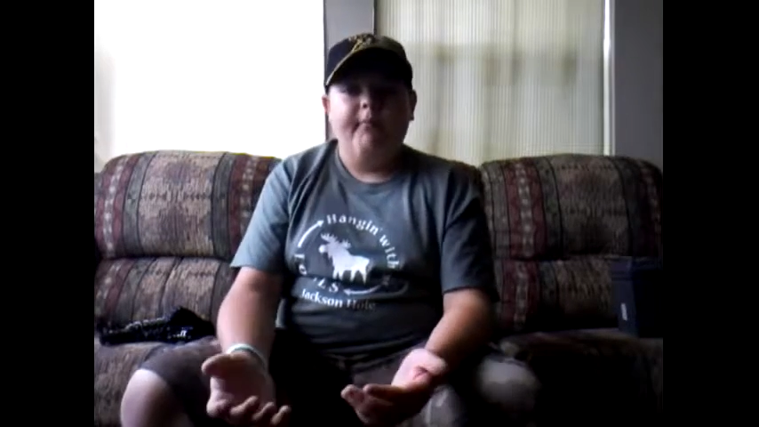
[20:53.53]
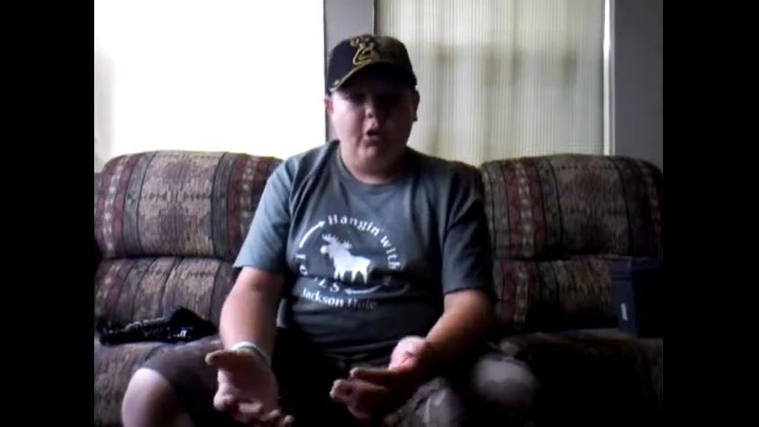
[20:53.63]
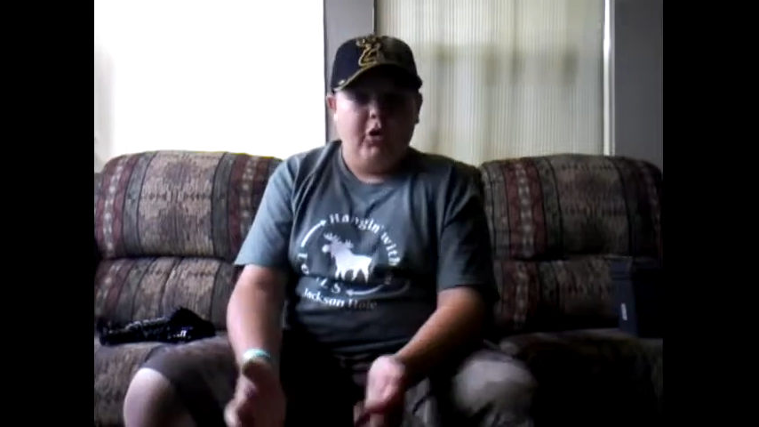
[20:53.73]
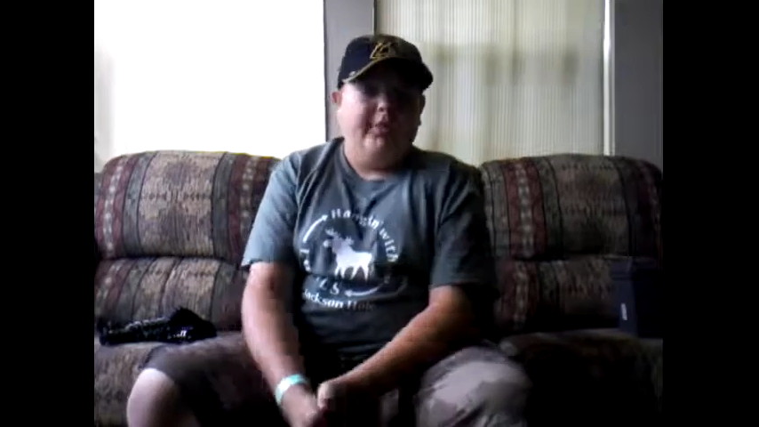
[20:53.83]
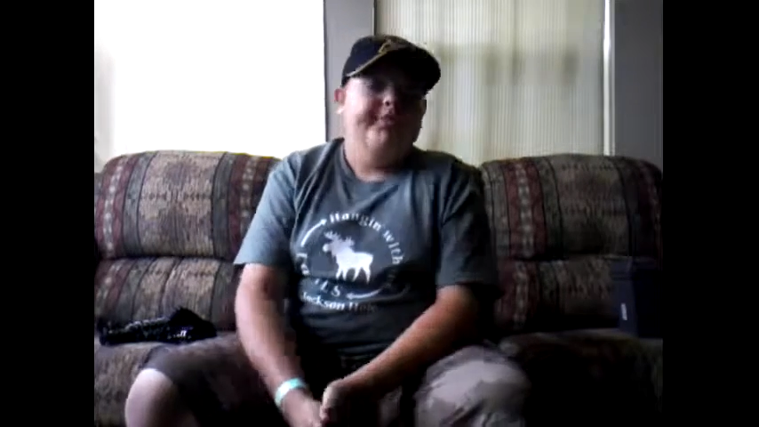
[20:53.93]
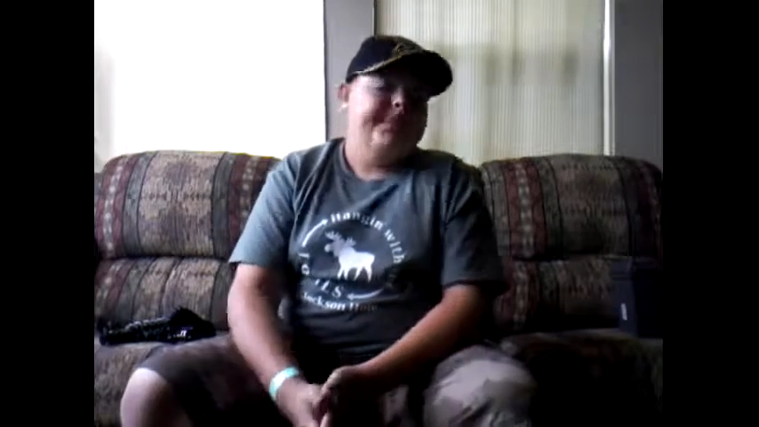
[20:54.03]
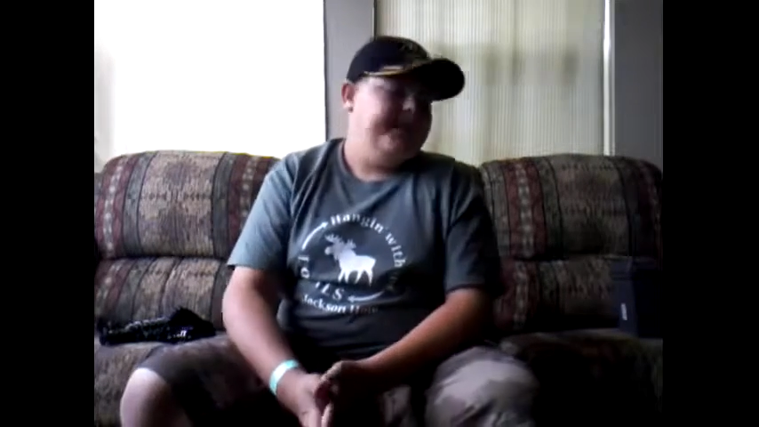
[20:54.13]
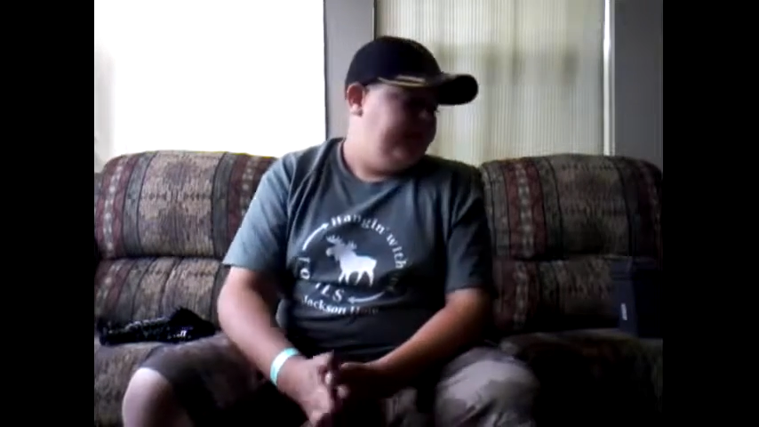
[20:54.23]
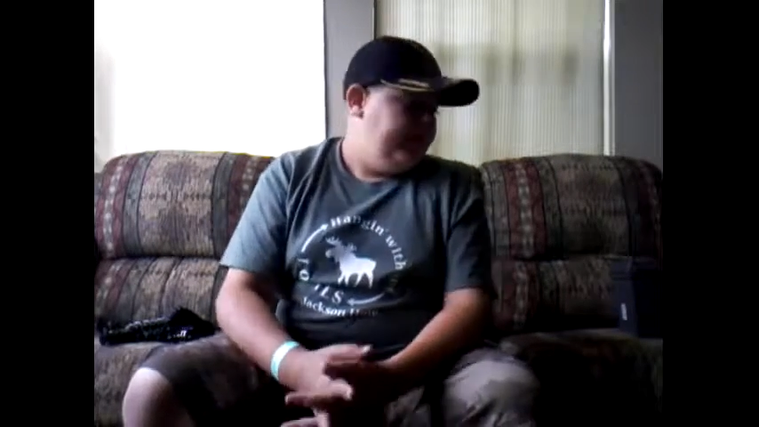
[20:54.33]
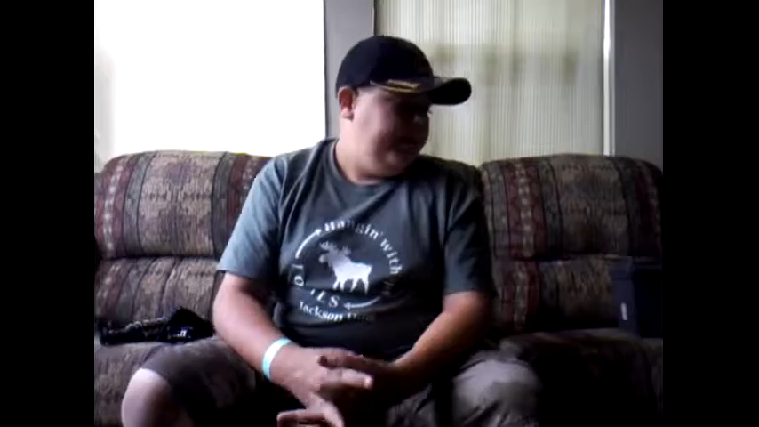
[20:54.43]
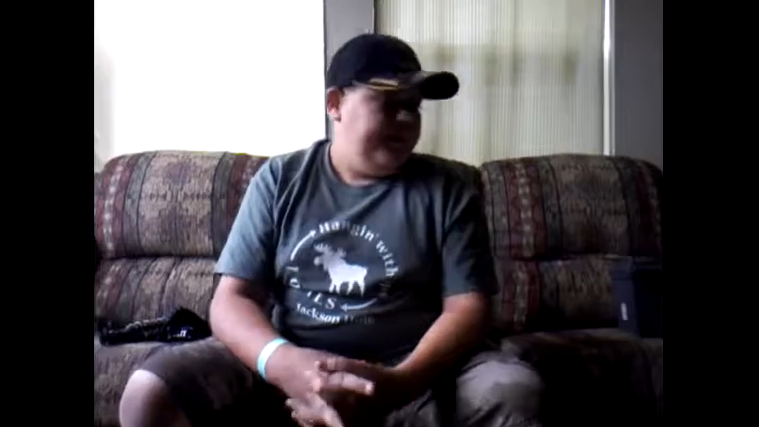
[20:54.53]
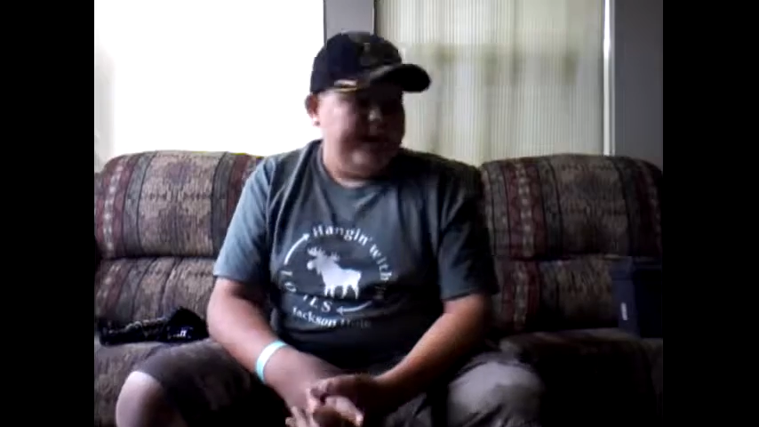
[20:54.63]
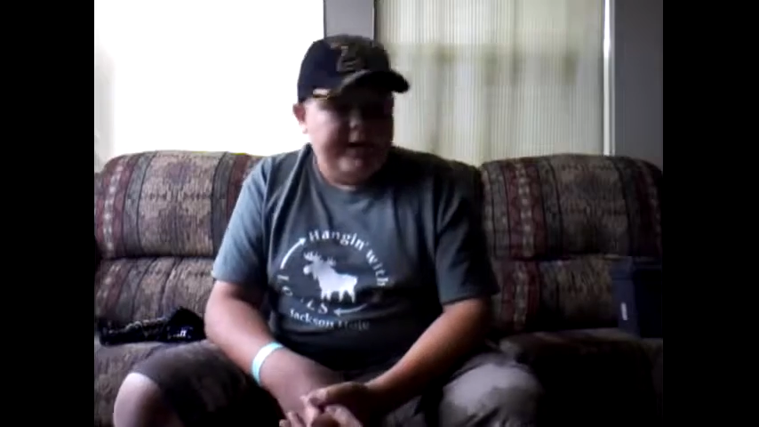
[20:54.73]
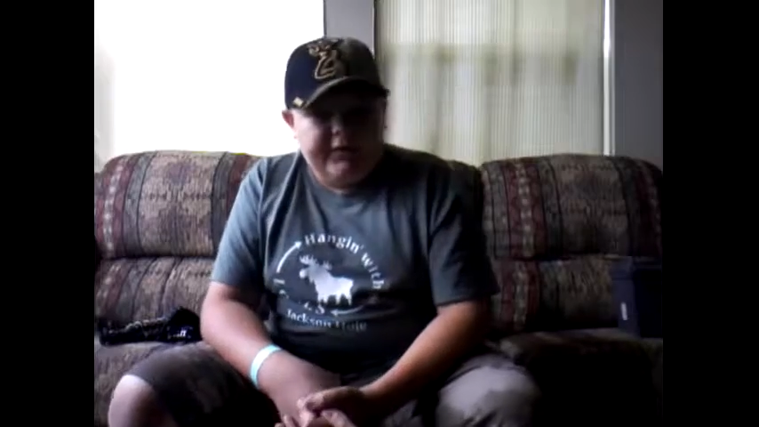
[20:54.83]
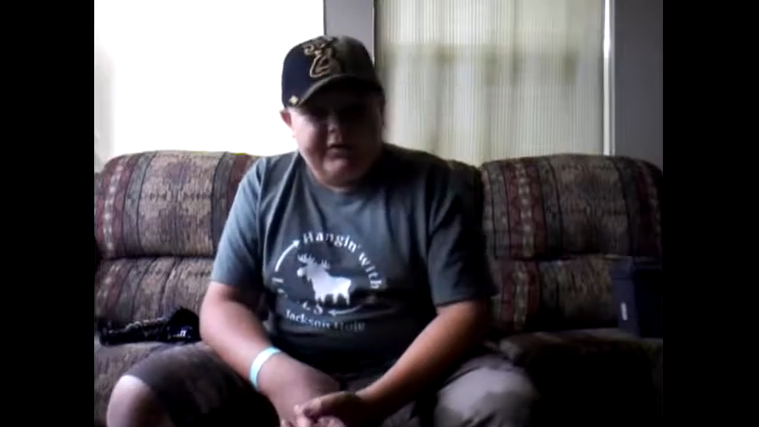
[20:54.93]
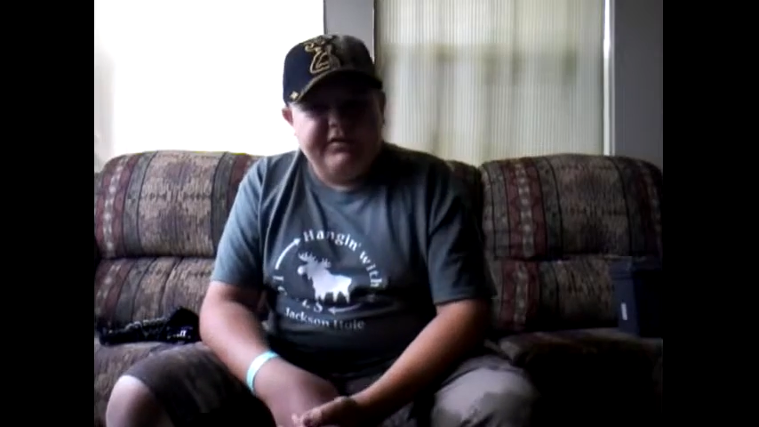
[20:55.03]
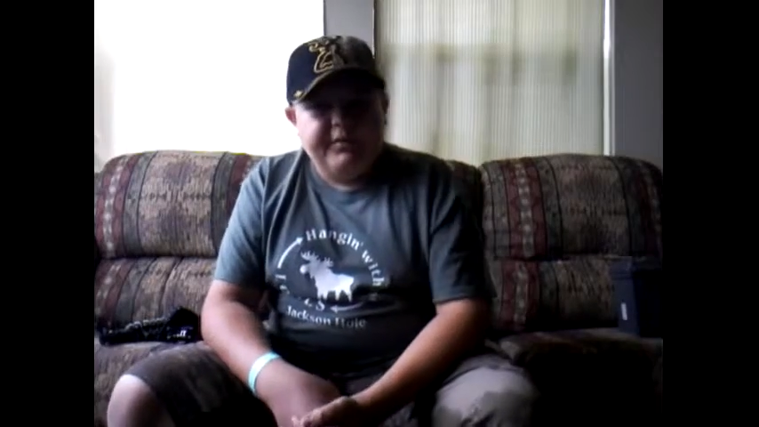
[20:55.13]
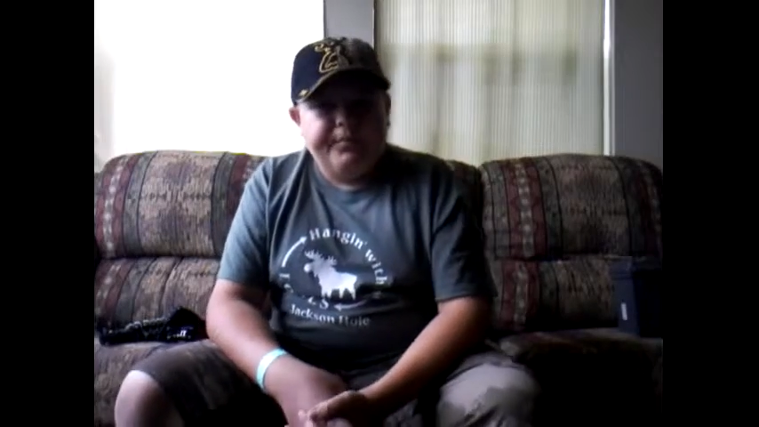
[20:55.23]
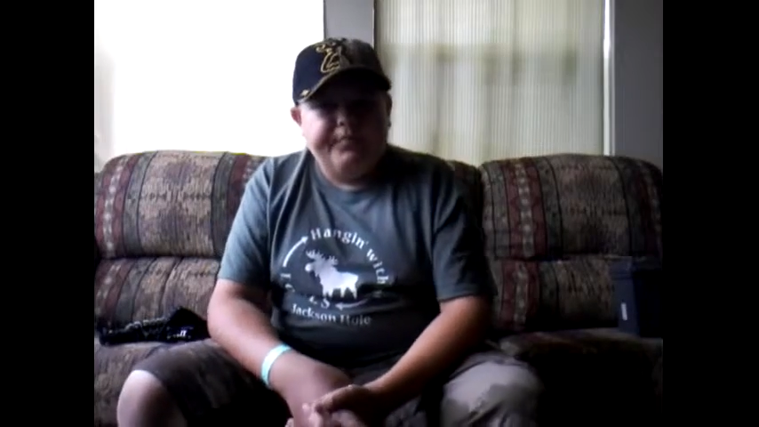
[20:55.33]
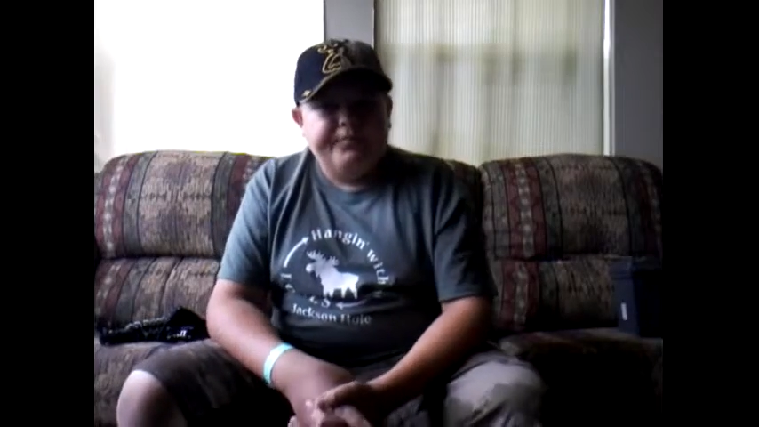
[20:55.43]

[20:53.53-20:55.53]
more. Anyways,